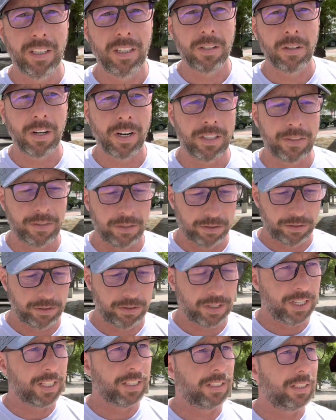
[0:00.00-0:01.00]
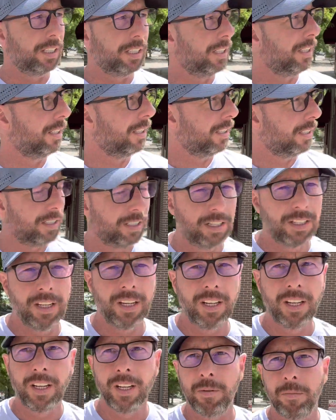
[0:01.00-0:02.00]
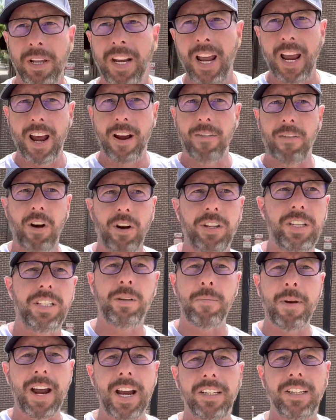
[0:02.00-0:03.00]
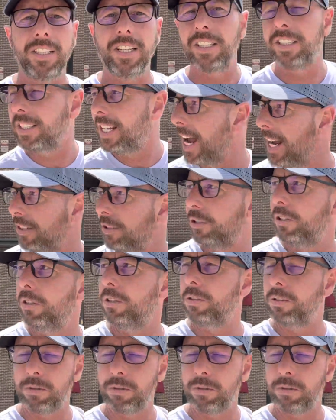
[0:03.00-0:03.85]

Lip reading: Across the street. They have all these amazing statues